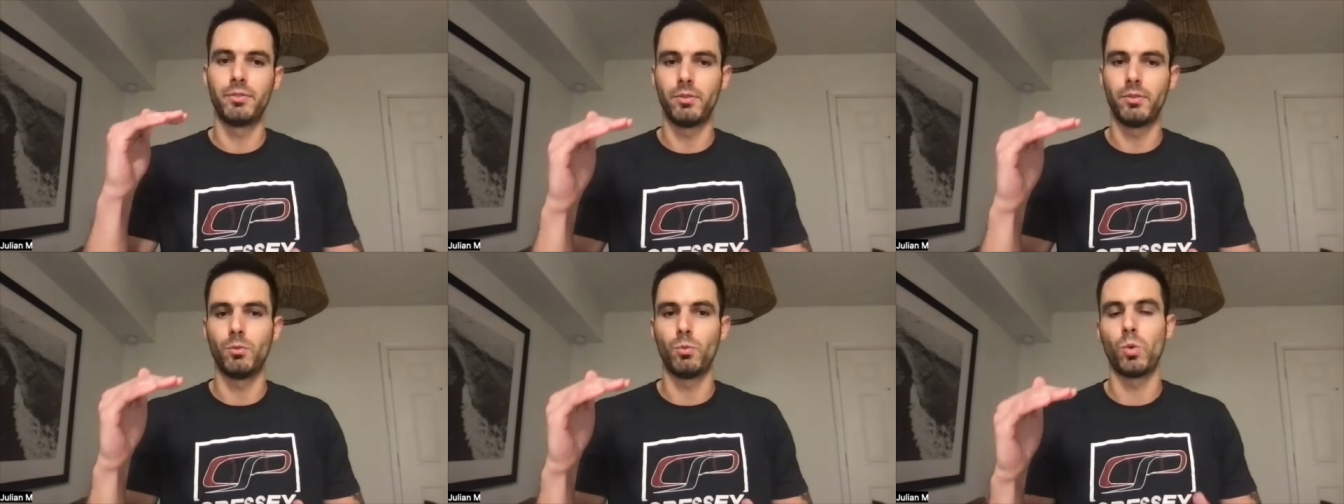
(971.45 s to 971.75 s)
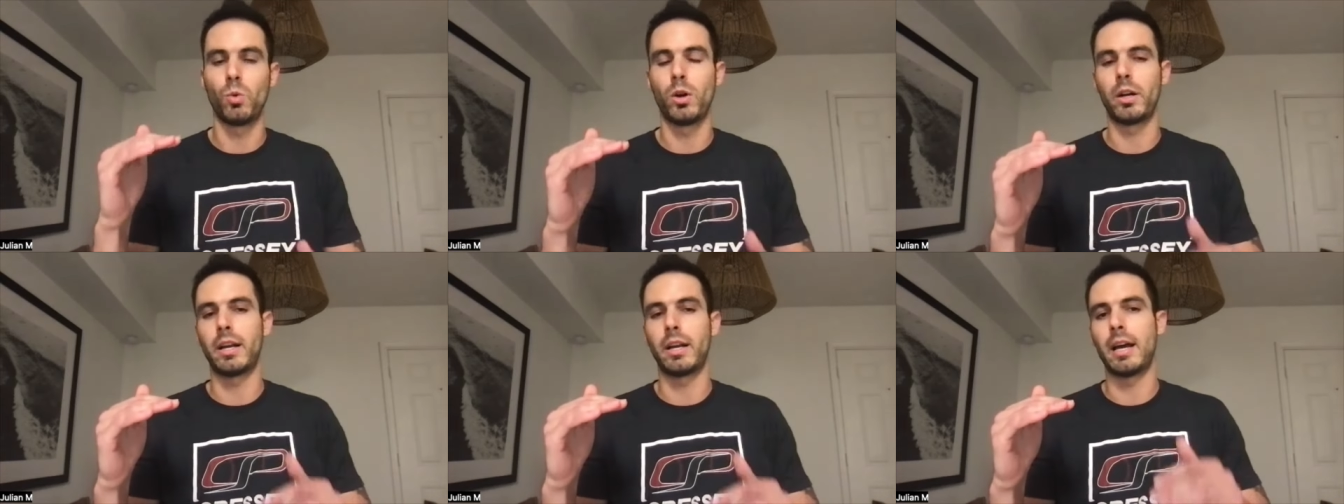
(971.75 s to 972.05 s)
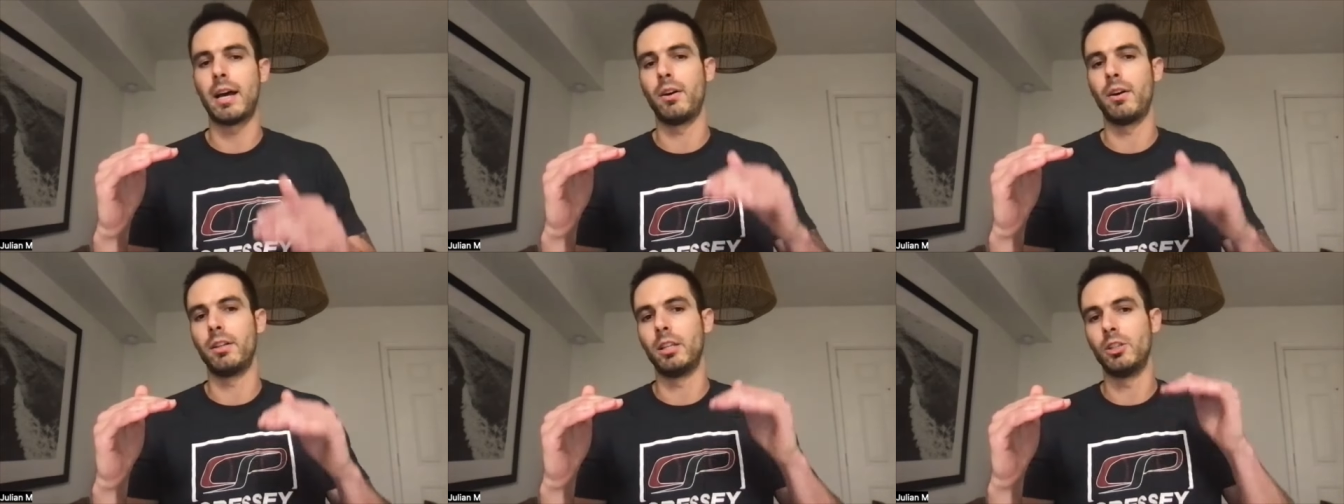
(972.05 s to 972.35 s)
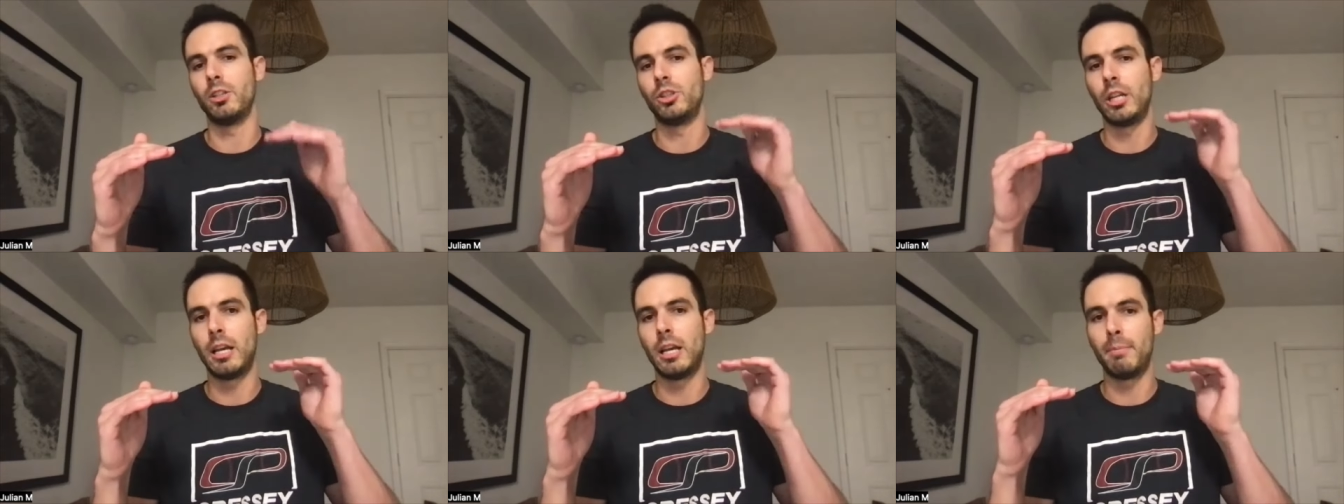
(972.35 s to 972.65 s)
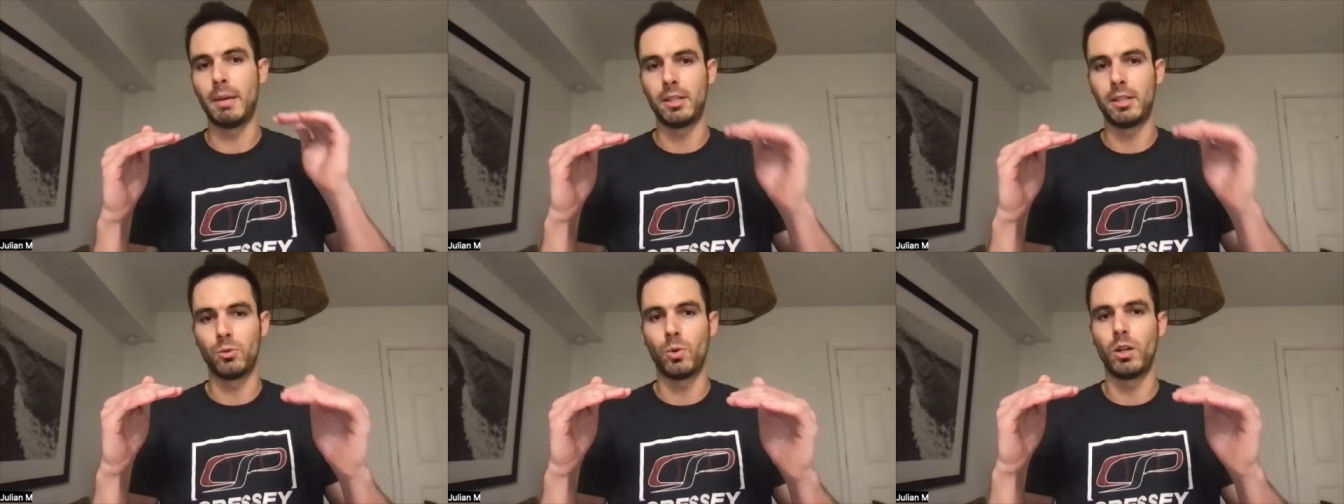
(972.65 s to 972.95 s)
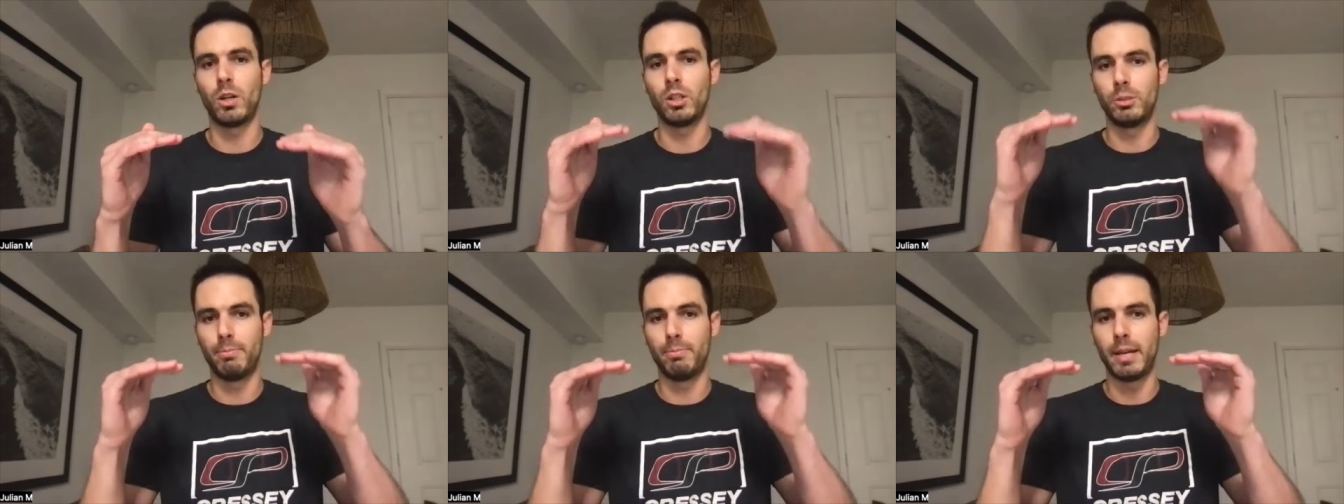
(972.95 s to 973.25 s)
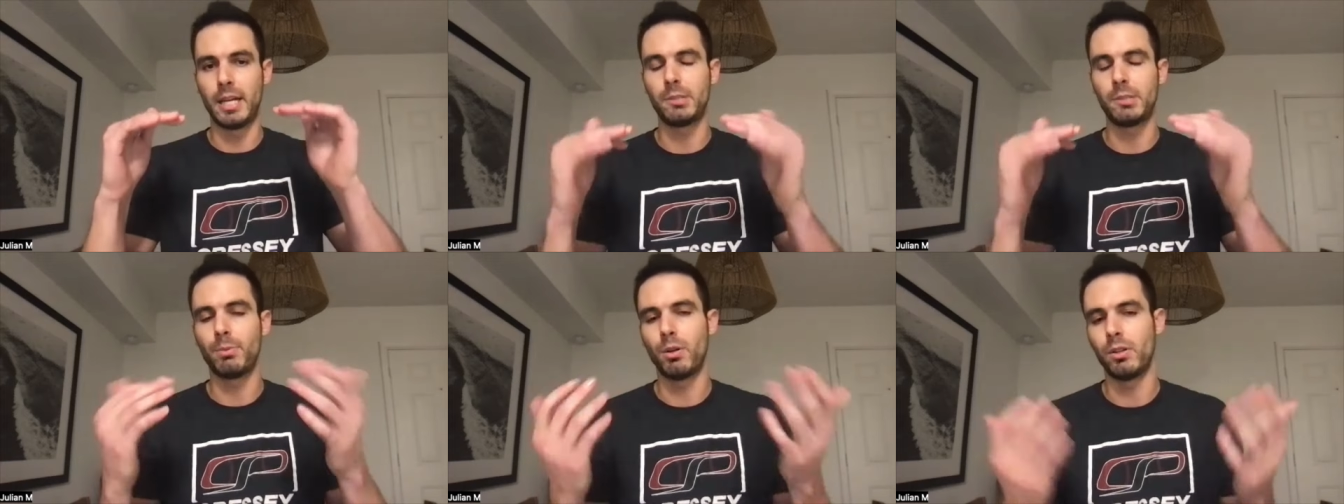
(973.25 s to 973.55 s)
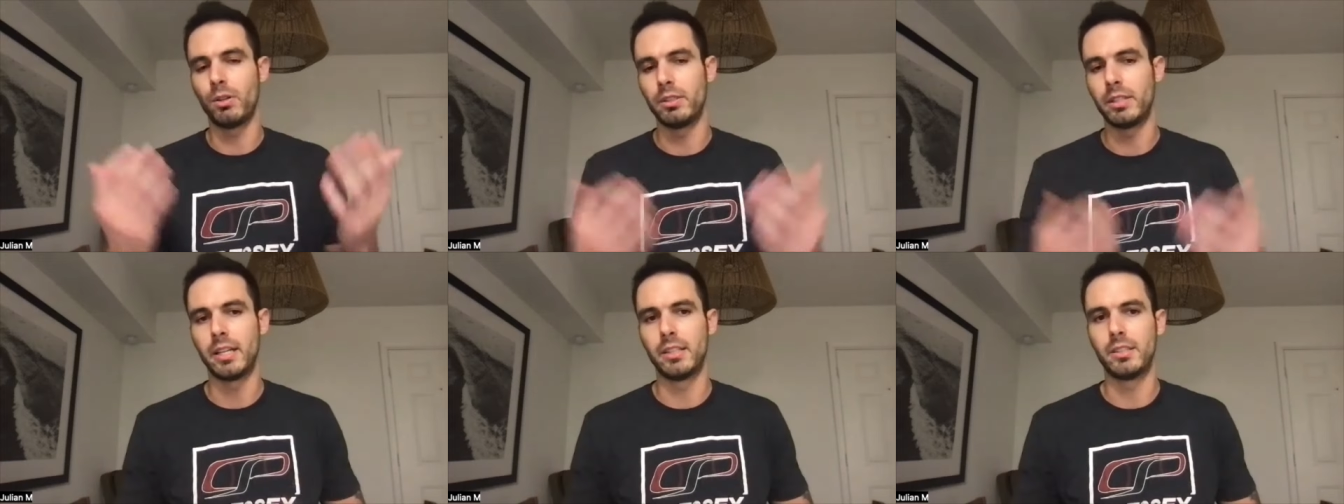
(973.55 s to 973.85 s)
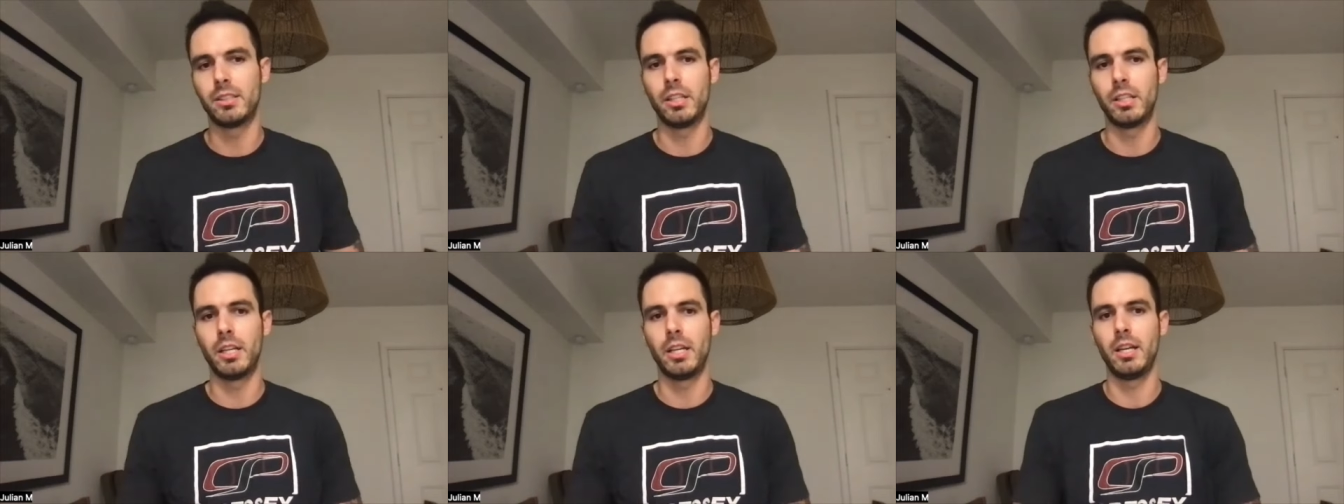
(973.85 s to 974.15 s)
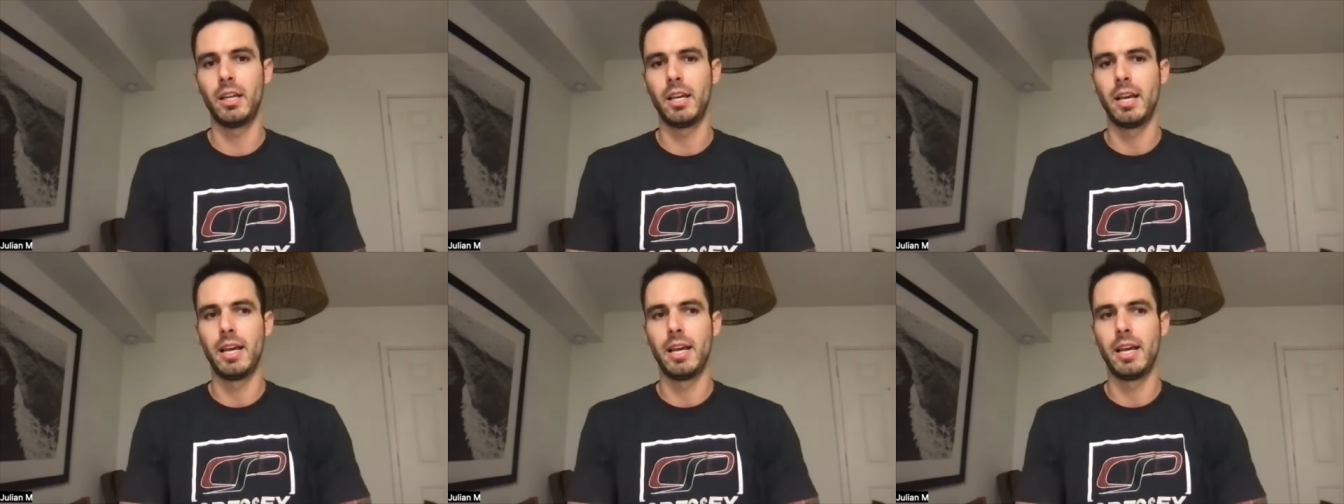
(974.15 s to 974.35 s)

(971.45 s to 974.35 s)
workout in the gym as well as baseball intensity